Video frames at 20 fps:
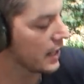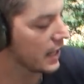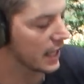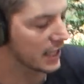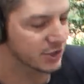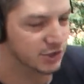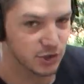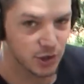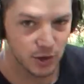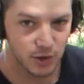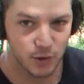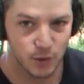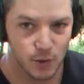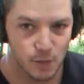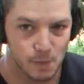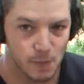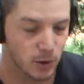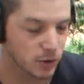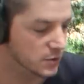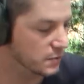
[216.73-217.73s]
And so
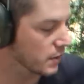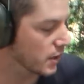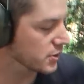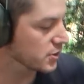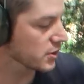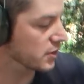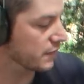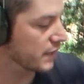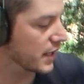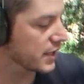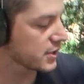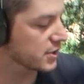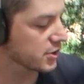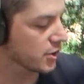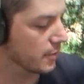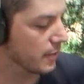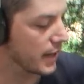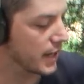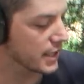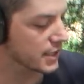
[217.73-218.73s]
most muzzle devices
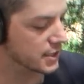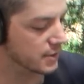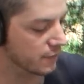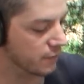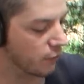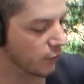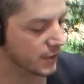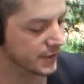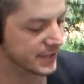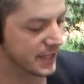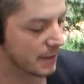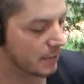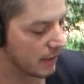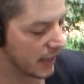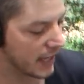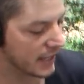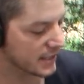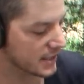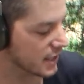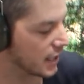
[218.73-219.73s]
are made to force that
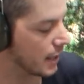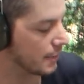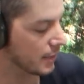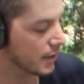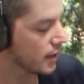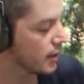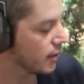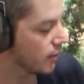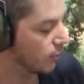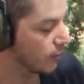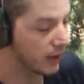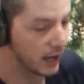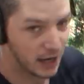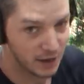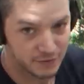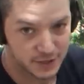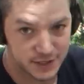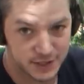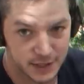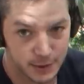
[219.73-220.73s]
blast up. We
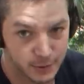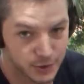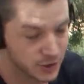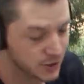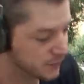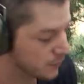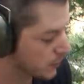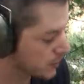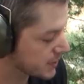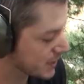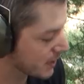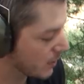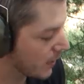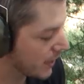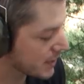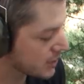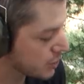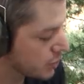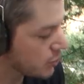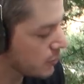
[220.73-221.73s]
obviously were just forcing
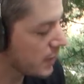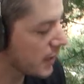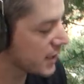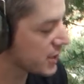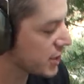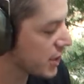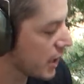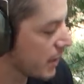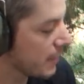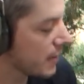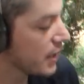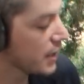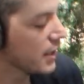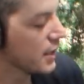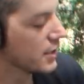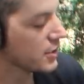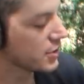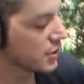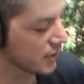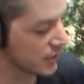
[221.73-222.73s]
way too much up,
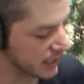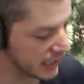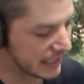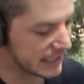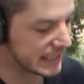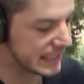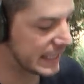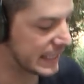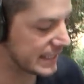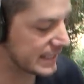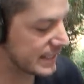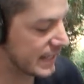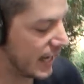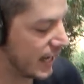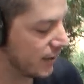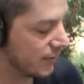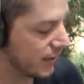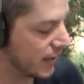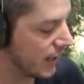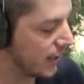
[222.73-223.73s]
so the gun kicks
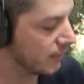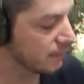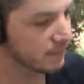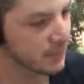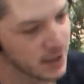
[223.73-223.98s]
down now.